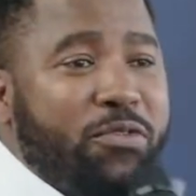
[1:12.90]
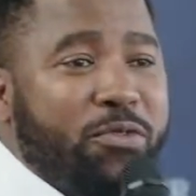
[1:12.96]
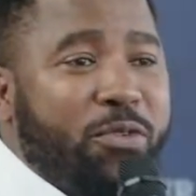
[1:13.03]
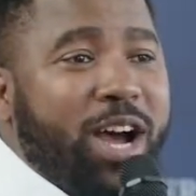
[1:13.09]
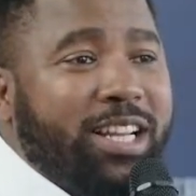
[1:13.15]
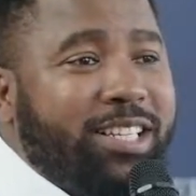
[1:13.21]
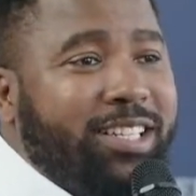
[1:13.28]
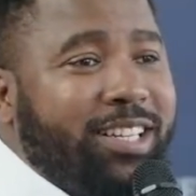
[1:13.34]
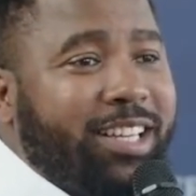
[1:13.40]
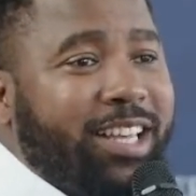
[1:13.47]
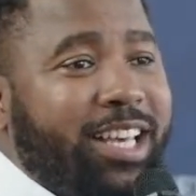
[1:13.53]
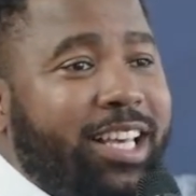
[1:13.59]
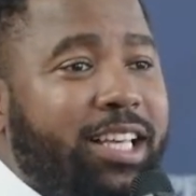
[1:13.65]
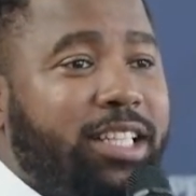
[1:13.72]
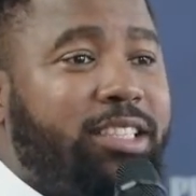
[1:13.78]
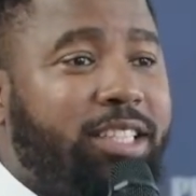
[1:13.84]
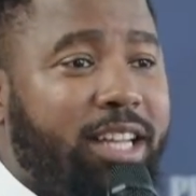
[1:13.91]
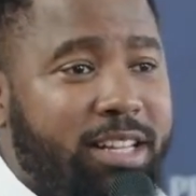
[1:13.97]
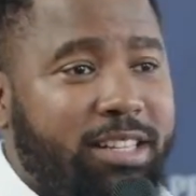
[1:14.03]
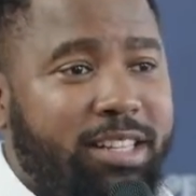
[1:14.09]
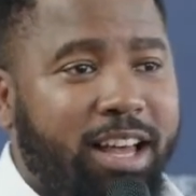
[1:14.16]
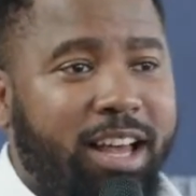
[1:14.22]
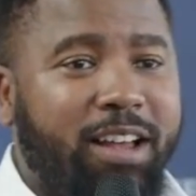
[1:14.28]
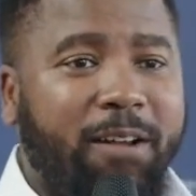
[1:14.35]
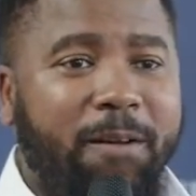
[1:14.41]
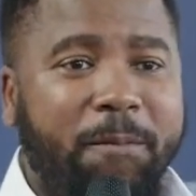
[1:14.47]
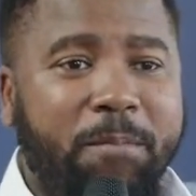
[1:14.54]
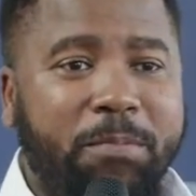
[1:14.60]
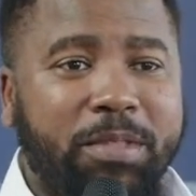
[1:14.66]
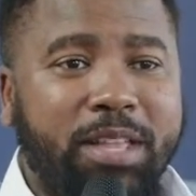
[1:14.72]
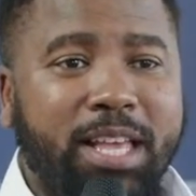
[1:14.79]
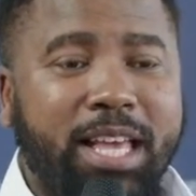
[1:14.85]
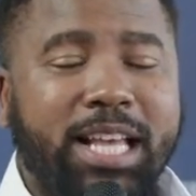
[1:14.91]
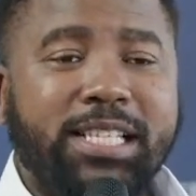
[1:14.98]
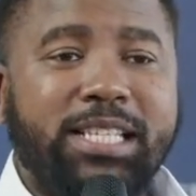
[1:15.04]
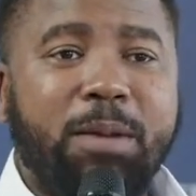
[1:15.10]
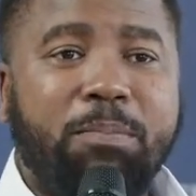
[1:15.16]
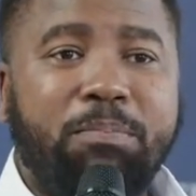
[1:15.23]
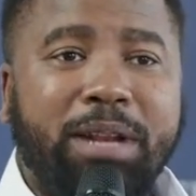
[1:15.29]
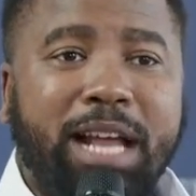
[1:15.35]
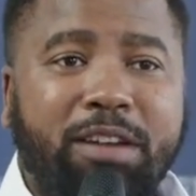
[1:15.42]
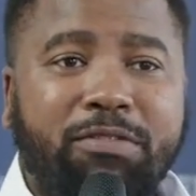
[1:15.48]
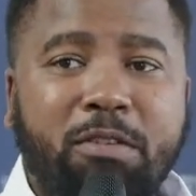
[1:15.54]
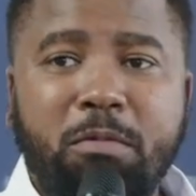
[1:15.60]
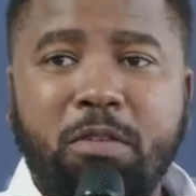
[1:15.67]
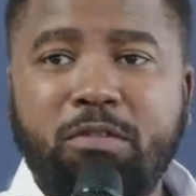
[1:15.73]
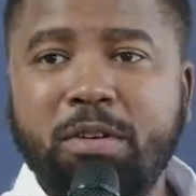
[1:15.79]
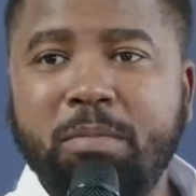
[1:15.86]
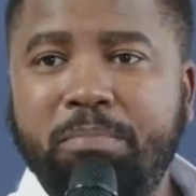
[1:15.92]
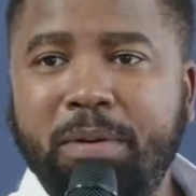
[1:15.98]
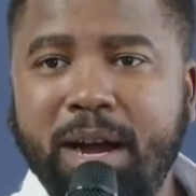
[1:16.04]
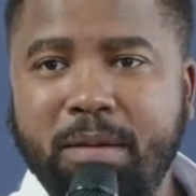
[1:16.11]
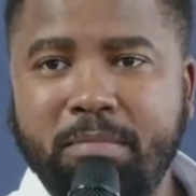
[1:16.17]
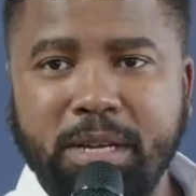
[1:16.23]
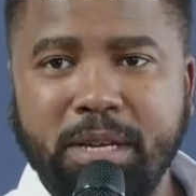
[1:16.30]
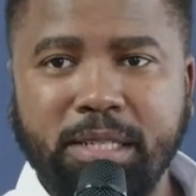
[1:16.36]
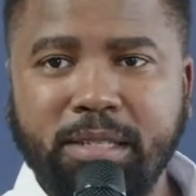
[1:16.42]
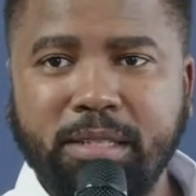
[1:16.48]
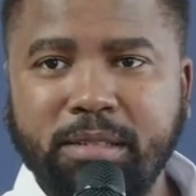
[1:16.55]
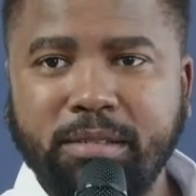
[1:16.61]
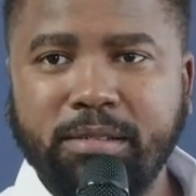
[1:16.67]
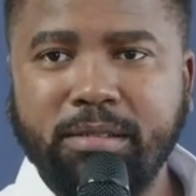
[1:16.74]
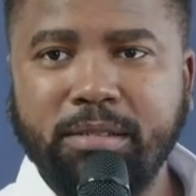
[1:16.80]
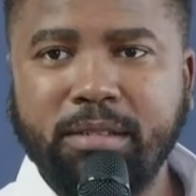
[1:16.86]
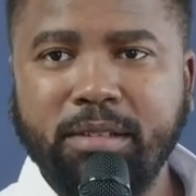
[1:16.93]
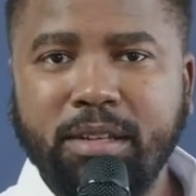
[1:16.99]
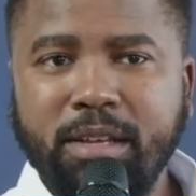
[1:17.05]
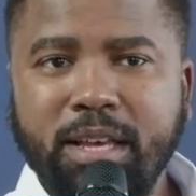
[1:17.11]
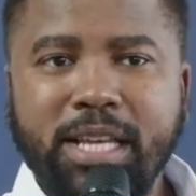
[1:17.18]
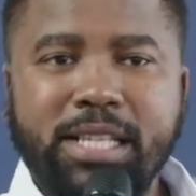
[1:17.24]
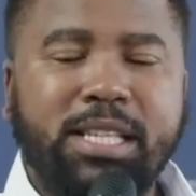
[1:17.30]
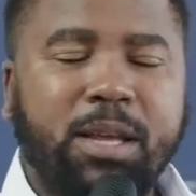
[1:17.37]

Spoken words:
what? Each other. It's a platform of empowerment. It's a